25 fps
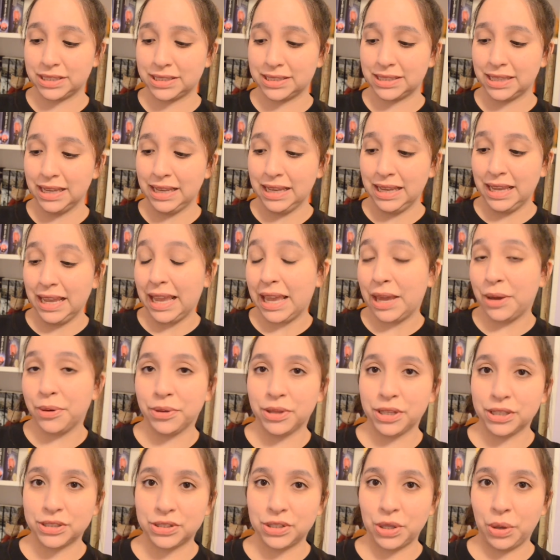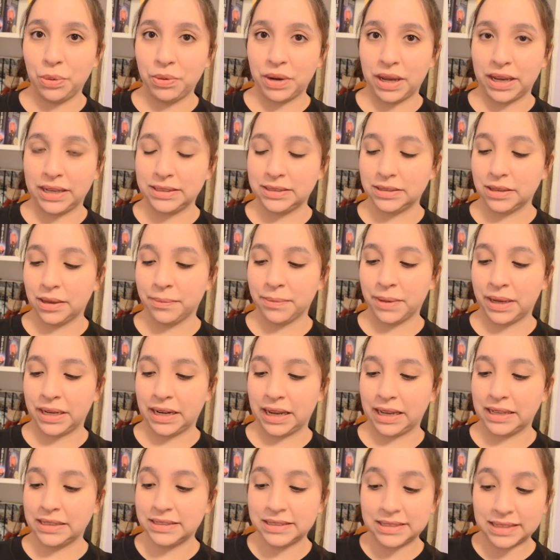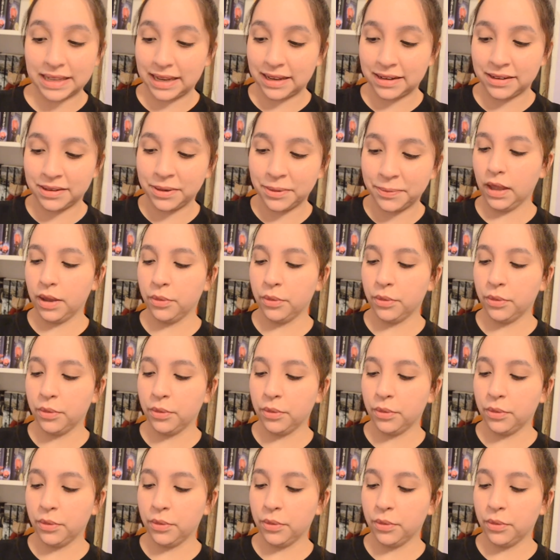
it will look so nice on my nightstand.